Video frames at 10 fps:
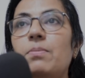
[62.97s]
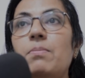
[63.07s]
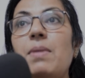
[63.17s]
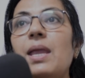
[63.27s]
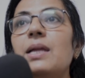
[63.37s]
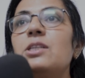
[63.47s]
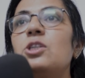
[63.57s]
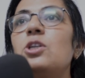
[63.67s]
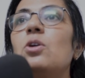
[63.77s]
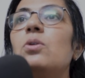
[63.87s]
make it
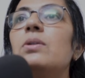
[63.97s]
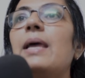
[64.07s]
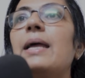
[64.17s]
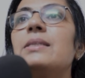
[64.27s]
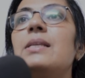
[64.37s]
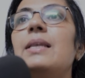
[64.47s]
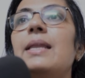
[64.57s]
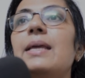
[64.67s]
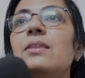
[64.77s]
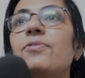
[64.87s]
sure that
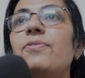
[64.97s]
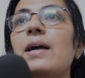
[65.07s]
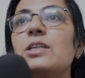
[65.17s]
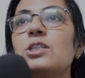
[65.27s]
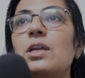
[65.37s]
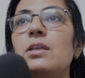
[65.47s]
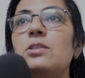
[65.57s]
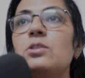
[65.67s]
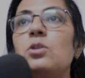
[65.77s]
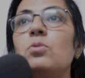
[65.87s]
length function
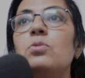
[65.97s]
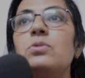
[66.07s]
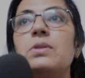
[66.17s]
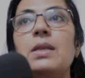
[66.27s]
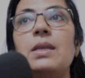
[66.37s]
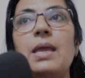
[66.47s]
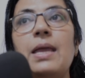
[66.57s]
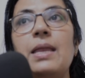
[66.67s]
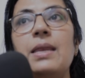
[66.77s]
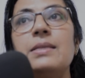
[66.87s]
is used in
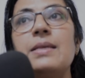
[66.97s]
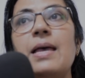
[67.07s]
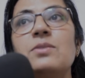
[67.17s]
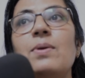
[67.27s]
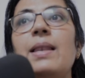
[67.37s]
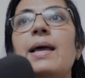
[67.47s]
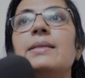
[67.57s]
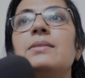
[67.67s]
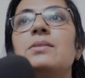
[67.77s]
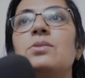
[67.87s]
arrays as well
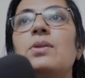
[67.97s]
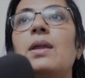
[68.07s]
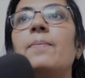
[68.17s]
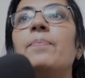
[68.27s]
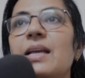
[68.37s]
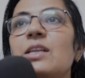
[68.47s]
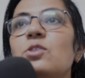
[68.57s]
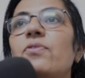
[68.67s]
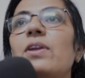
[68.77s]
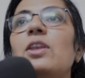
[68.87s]
as string.
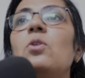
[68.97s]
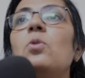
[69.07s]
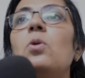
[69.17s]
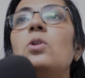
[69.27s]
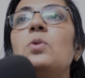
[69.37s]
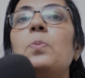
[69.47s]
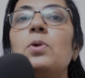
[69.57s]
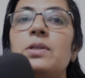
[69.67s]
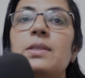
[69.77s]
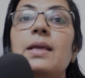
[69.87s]
So when you don't put
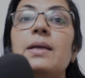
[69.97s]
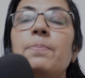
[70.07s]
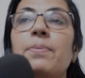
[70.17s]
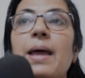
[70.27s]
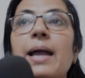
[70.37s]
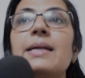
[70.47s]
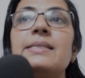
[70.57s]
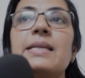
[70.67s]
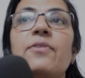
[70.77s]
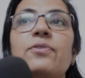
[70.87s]
the
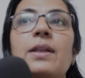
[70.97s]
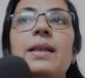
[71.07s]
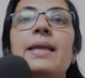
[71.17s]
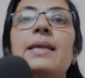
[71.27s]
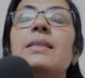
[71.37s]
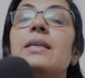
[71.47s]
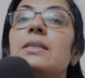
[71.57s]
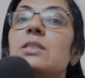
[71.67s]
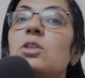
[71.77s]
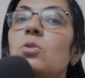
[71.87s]
brackets after length, it
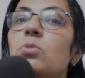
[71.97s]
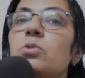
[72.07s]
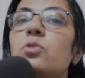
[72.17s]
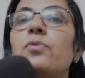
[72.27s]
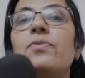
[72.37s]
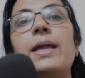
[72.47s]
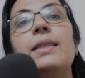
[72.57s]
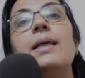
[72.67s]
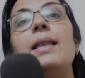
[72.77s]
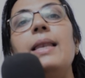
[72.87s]
is used to
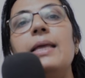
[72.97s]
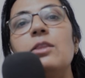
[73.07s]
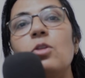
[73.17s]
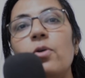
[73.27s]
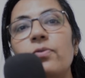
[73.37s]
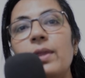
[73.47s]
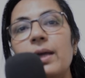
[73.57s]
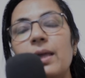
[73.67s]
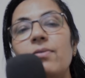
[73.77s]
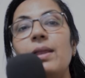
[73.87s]
find the length of the
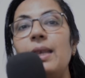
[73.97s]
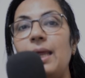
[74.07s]
given